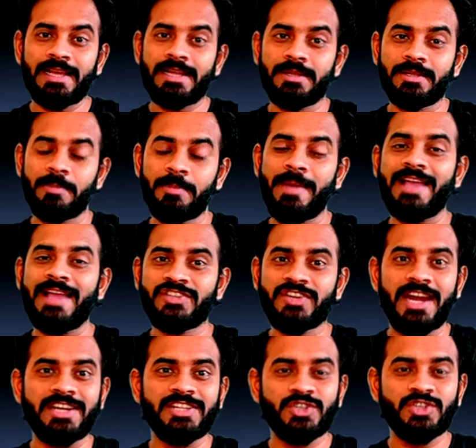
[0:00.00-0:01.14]
The batch
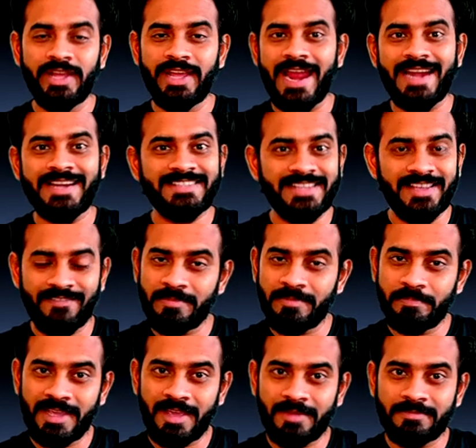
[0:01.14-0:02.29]
starts today at 7
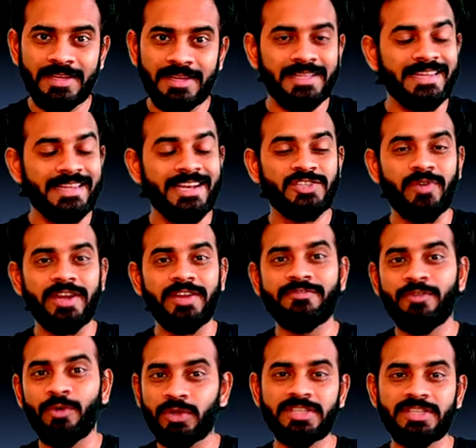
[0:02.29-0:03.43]
p.m. that is
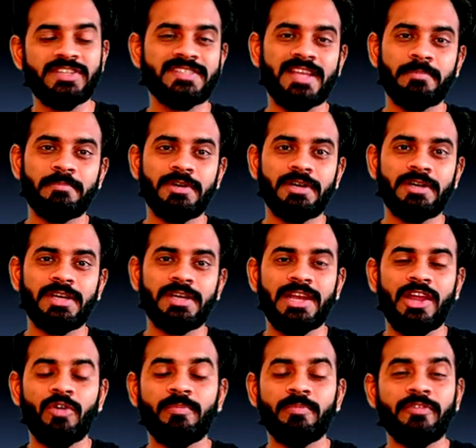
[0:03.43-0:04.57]
24th December.
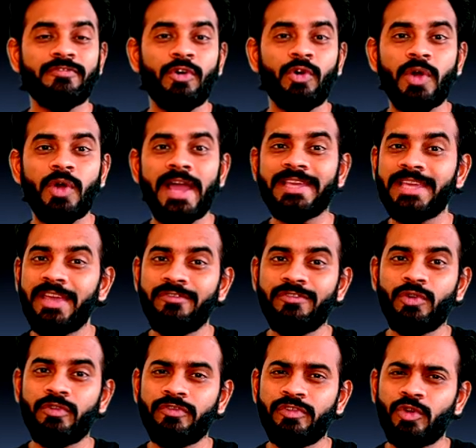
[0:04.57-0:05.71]
Now before I give you
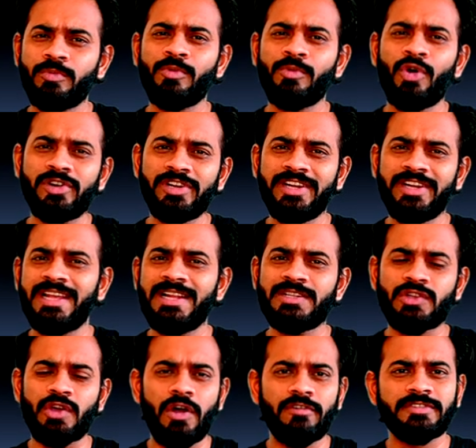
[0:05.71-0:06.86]
a few more details
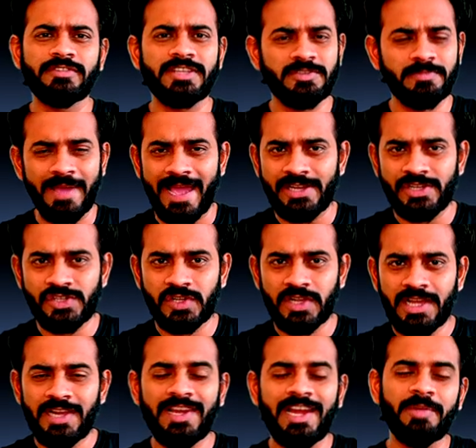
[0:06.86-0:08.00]
of this batch,
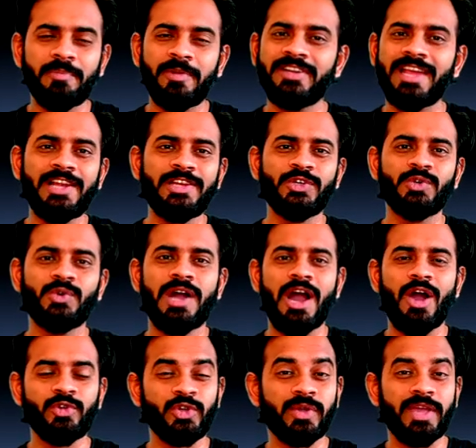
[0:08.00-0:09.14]
let me tell you how
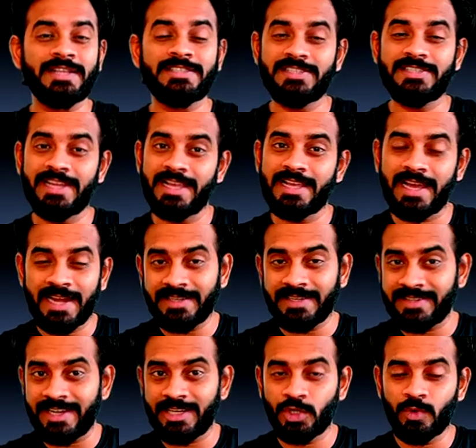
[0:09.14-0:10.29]
you can stay
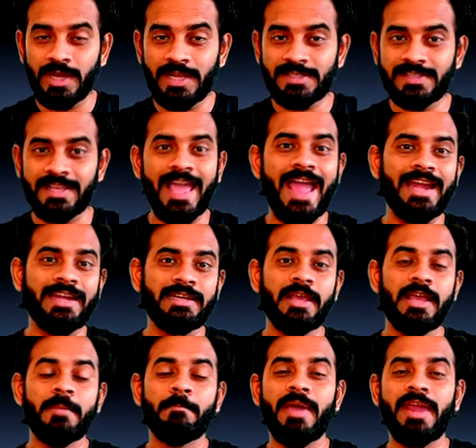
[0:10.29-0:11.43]
connected to us and
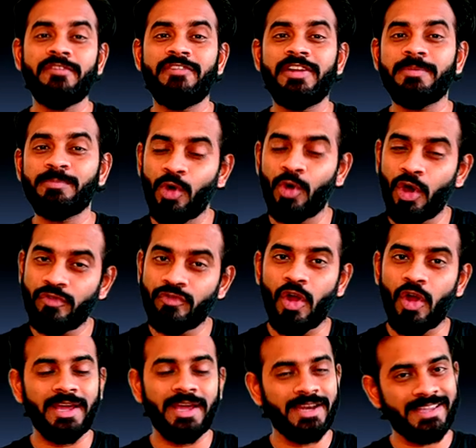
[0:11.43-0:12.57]
benefit more from
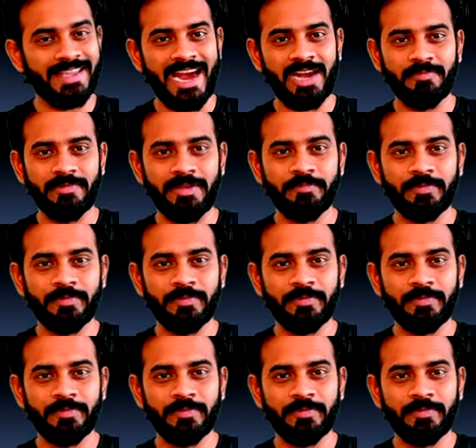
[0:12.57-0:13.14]
Unacademy.